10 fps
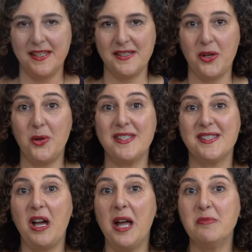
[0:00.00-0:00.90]
So it's
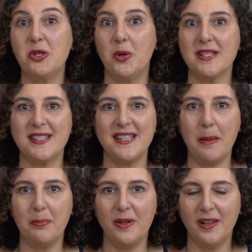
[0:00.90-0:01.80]
time to
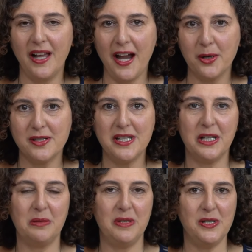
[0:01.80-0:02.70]
assemble our
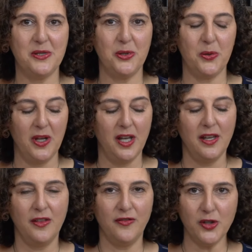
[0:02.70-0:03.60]
tiramisu.
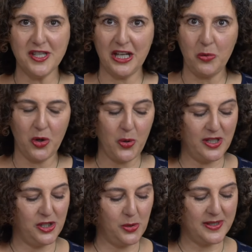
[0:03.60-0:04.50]
First thing we're going to
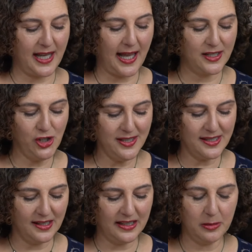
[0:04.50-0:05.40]
do is add just
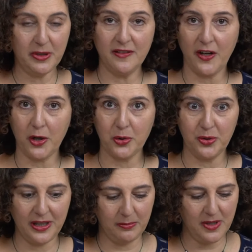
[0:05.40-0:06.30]
a little bit of our
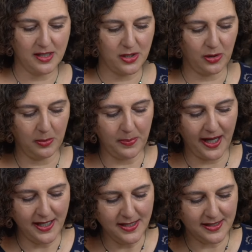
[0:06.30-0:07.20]
cream to the
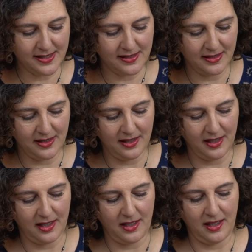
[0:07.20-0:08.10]
base
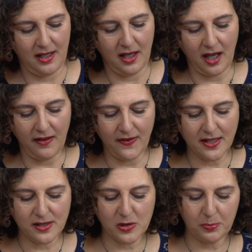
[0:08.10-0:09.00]
of a
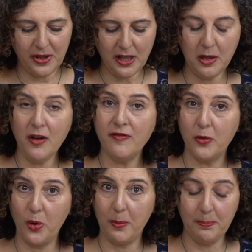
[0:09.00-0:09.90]
spring
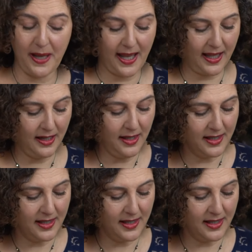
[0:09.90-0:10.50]
form pan.